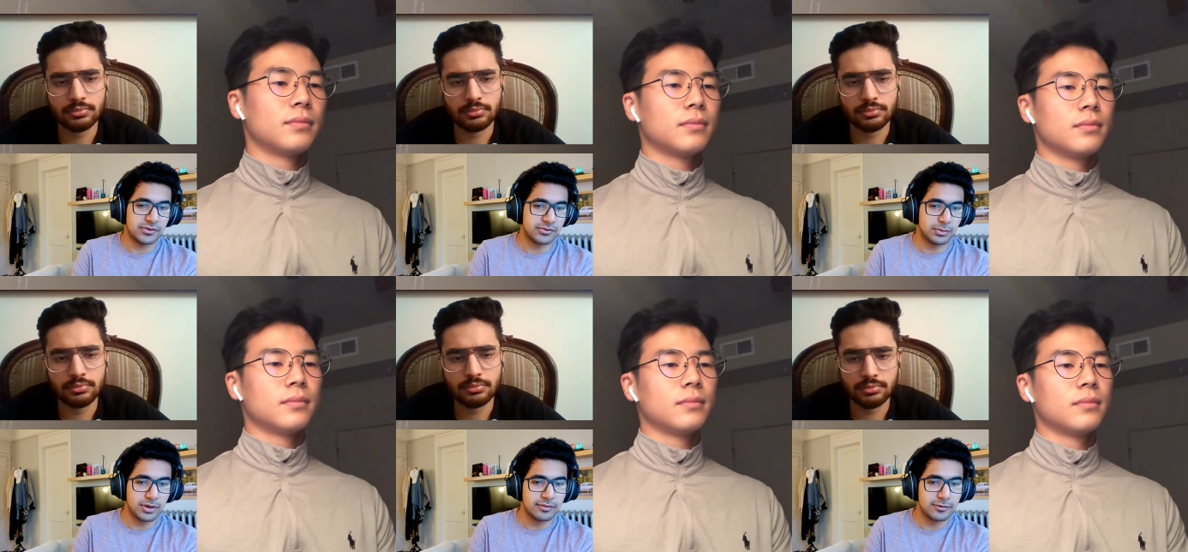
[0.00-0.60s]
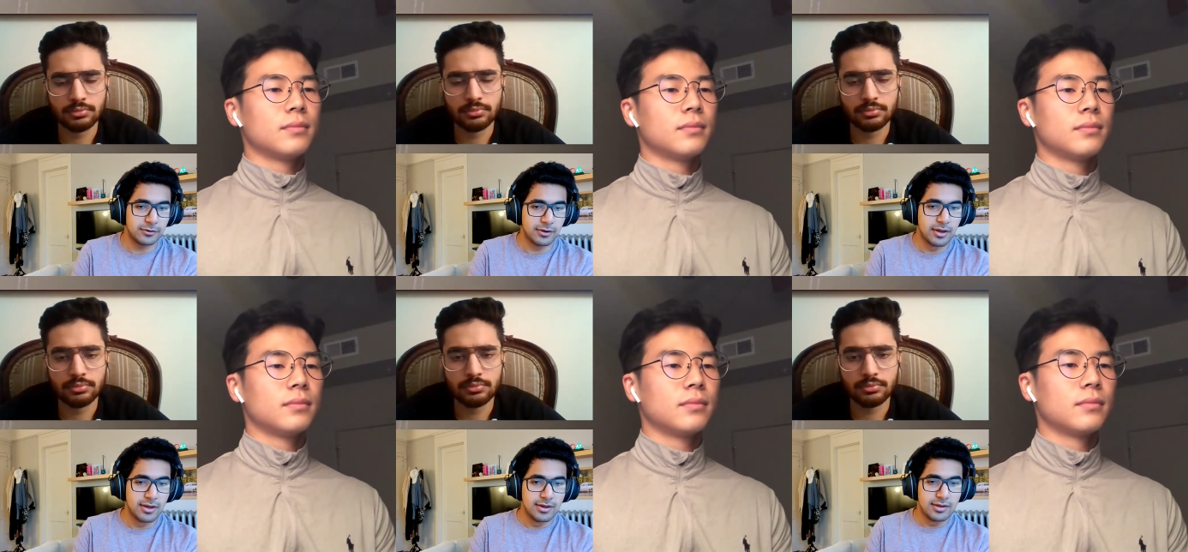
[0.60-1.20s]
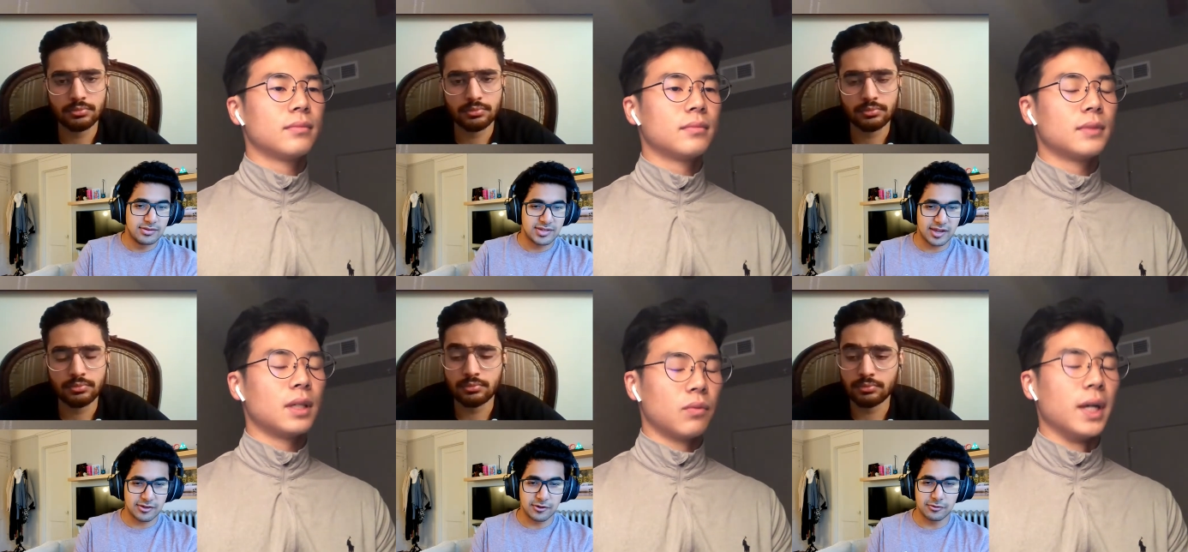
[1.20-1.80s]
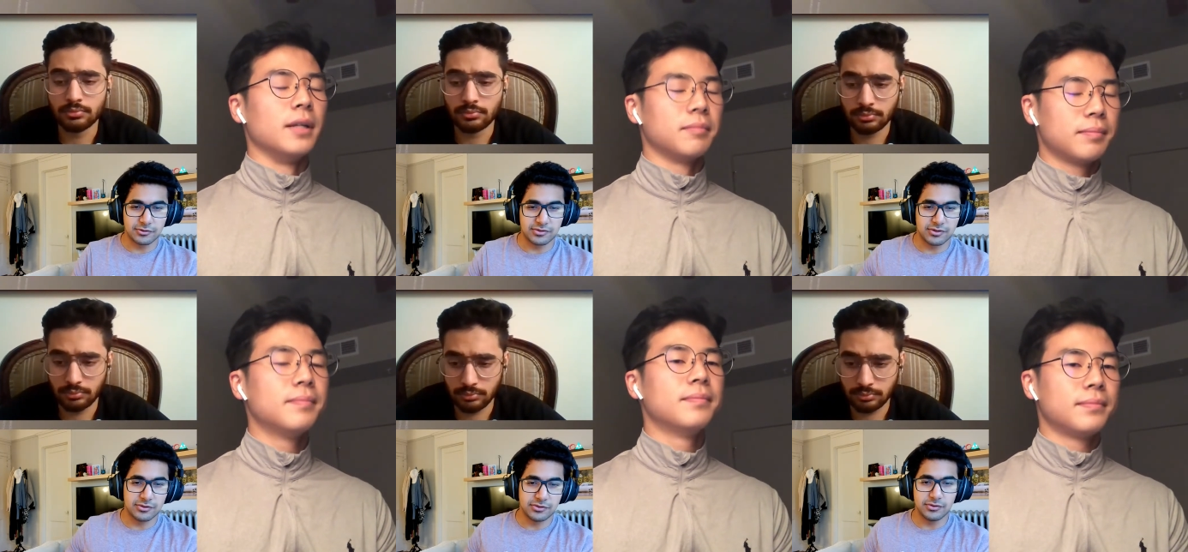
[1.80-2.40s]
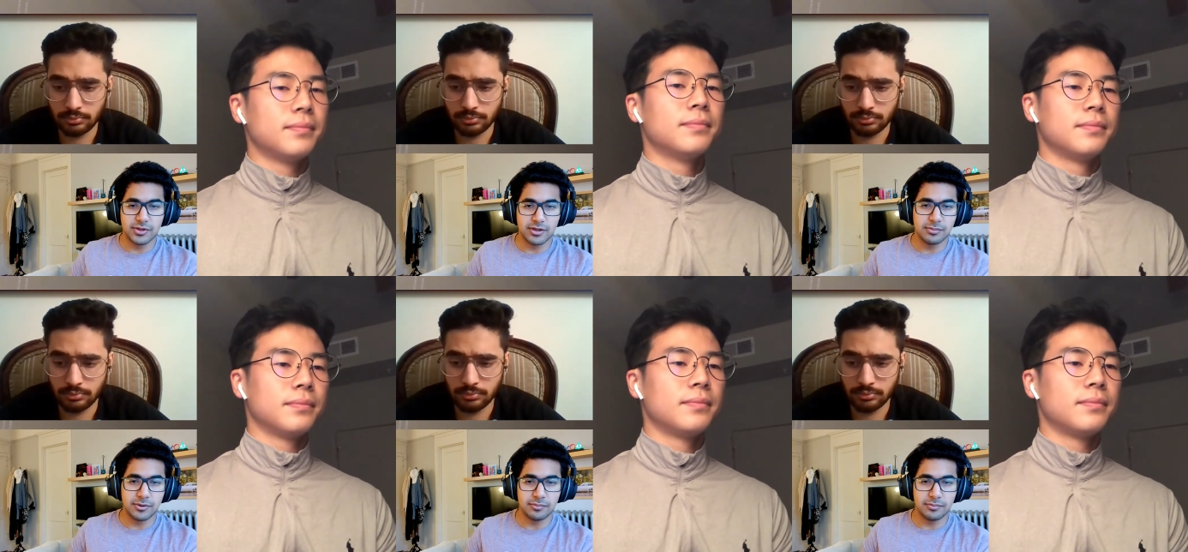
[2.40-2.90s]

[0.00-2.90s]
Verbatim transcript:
Speaker 1: physics, whatever right. technical skills you need.